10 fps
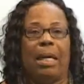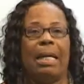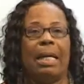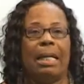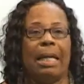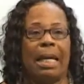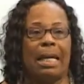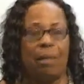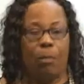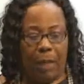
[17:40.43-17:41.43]
And
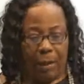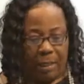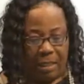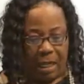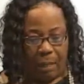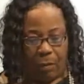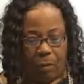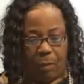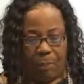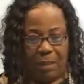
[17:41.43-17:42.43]
again, we're going to set up our
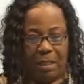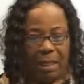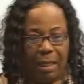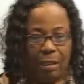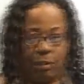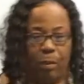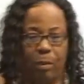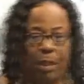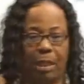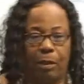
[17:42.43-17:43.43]
website
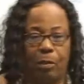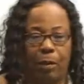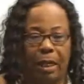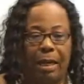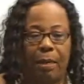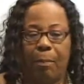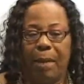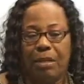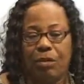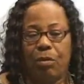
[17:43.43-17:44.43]
where we can go again,
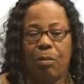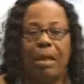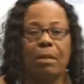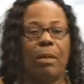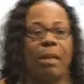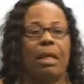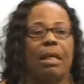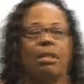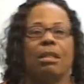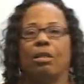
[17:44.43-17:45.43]

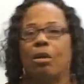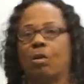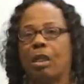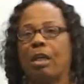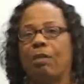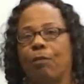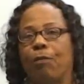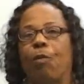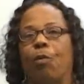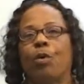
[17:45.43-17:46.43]

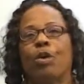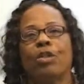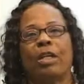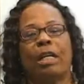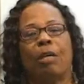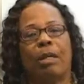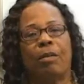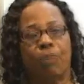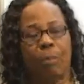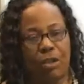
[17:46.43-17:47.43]
masteringmathematics.info, to get our
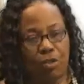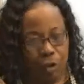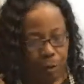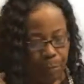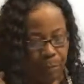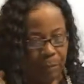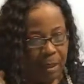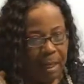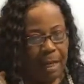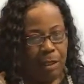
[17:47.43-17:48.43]
information.
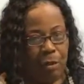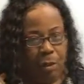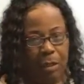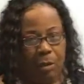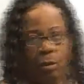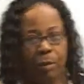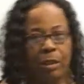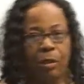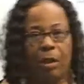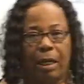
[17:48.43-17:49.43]
And you can always
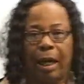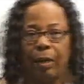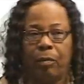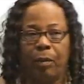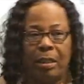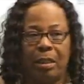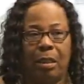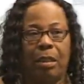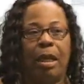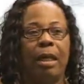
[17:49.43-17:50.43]
call Karen
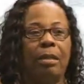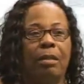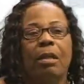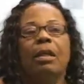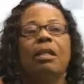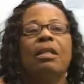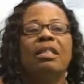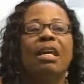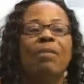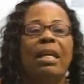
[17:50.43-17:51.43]
Weston at
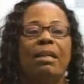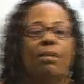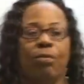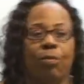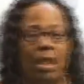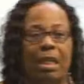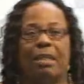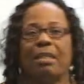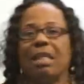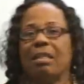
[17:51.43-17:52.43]

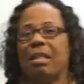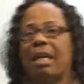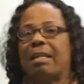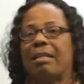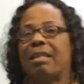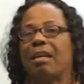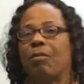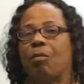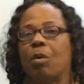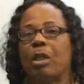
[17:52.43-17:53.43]

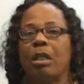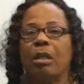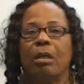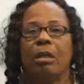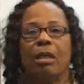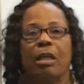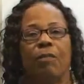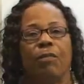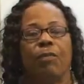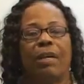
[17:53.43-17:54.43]
783-6971.
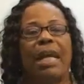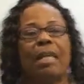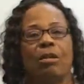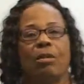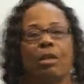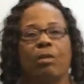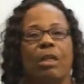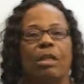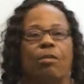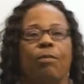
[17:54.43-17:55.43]
If you forget, you can look
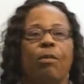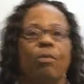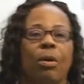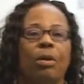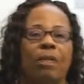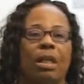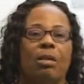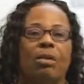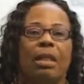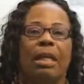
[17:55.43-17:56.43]
in your phone books and
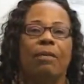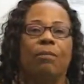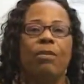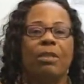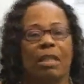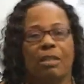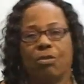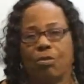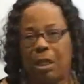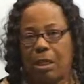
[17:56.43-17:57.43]
you can get
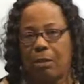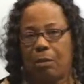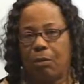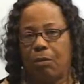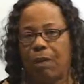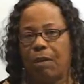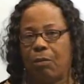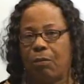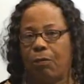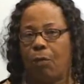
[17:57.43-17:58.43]

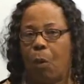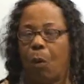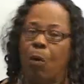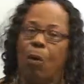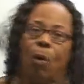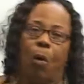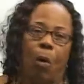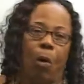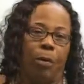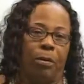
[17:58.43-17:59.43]
463-3504
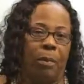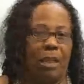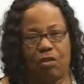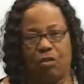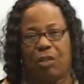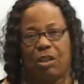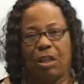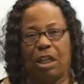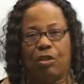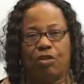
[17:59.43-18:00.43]
or the Ministry of
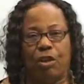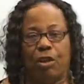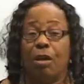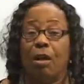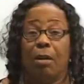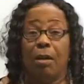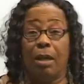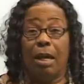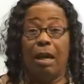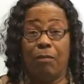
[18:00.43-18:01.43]
Education.
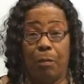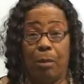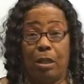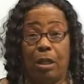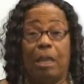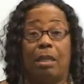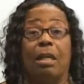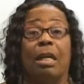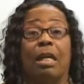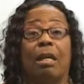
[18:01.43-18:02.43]
Everybody,
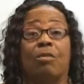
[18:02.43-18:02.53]
the